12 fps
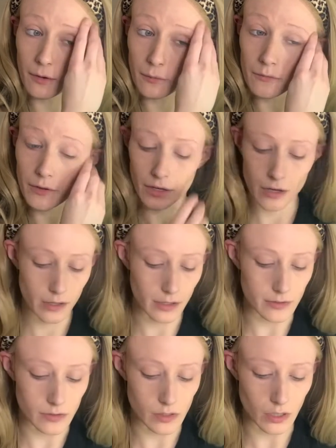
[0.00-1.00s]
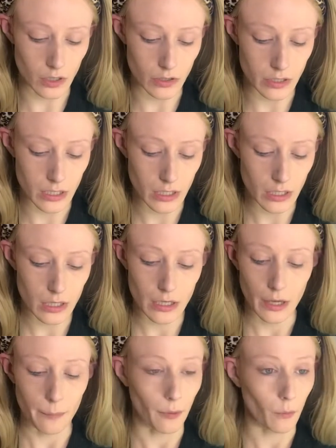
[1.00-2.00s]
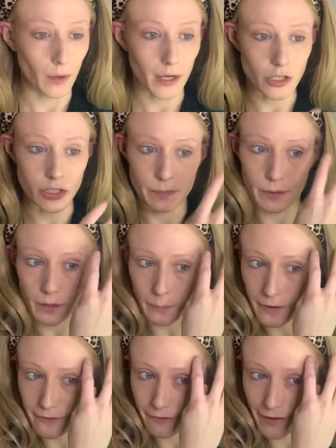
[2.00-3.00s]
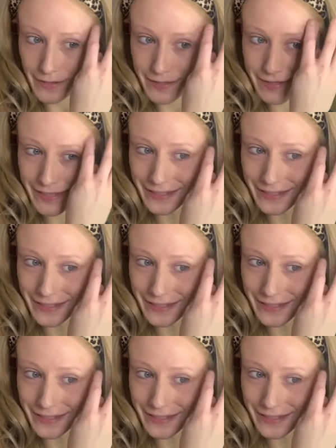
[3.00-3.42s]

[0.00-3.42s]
I'm very concerned about what I just put on my face.